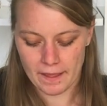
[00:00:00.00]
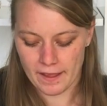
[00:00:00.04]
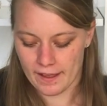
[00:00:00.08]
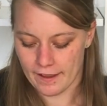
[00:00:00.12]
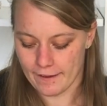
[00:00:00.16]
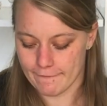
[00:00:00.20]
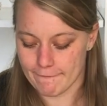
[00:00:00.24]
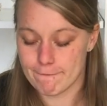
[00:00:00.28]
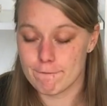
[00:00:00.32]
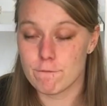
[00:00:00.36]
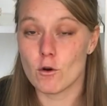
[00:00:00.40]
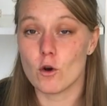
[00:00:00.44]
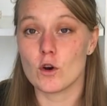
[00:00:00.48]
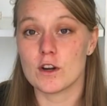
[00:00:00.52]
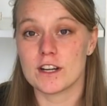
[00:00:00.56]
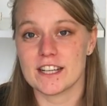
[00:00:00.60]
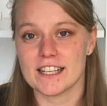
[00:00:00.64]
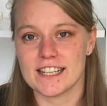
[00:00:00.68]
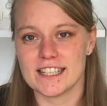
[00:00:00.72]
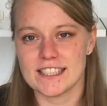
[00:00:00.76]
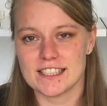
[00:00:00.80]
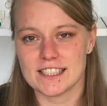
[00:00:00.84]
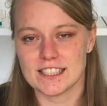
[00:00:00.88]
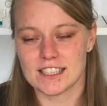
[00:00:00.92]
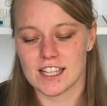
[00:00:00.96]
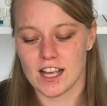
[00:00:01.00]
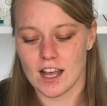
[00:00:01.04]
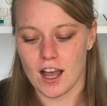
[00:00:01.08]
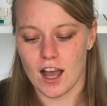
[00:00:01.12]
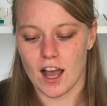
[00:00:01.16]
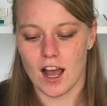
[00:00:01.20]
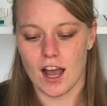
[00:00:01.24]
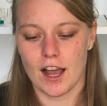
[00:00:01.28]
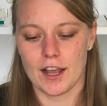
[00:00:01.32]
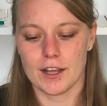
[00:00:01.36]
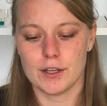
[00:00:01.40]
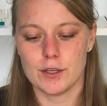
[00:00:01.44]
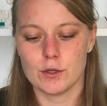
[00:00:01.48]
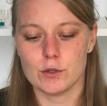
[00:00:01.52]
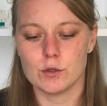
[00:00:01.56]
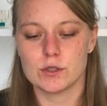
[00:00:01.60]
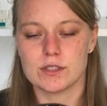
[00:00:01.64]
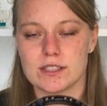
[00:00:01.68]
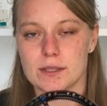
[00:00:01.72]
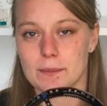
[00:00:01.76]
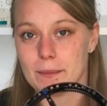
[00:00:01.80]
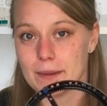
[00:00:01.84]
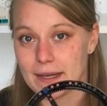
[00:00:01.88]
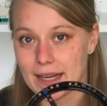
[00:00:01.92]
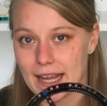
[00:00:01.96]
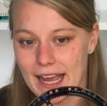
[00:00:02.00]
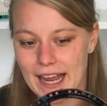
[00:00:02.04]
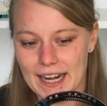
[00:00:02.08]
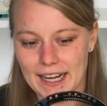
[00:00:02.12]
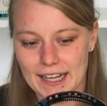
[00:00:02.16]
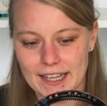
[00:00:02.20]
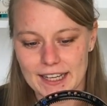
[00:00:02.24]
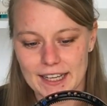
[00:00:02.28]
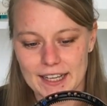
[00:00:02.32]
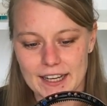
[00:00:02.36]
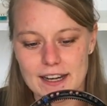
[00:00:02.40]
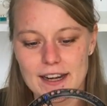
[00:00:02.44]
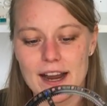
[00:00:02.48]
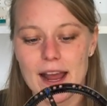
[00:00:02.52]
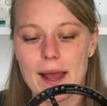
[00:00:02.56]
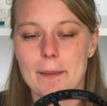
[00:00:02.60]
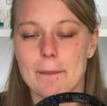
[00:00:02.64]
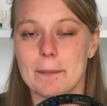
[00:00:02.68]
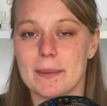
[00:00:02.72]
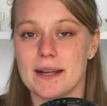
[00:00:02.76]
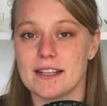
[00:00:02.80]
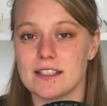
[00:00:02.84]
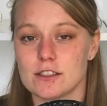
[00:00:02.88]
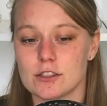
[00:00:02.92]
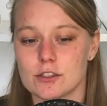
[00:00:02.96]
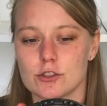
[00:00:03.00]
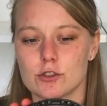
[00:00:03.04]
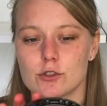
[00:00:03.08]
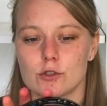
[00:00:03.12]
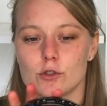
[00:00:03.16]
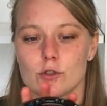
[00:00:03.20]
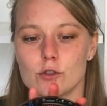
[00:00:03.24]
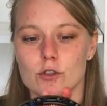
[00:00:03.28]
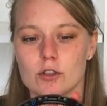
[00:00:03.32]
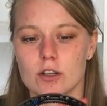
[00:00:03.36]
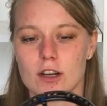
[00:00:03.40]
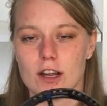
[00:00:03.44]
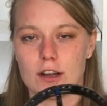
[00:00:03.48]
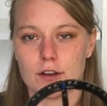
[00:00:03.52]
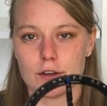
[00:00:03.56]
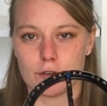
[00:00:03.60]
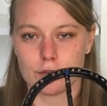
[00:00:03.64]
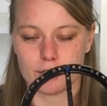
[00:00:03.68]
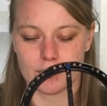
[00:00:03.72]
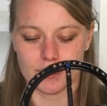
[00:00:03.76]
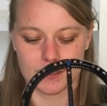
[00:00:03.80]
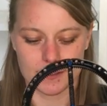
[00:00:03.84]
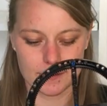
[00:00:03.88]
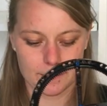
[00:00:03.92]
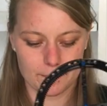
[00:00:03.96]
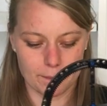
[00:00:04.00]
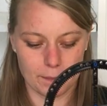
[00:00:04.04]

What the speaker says: And for this I used the banana gear and made a circle out of it.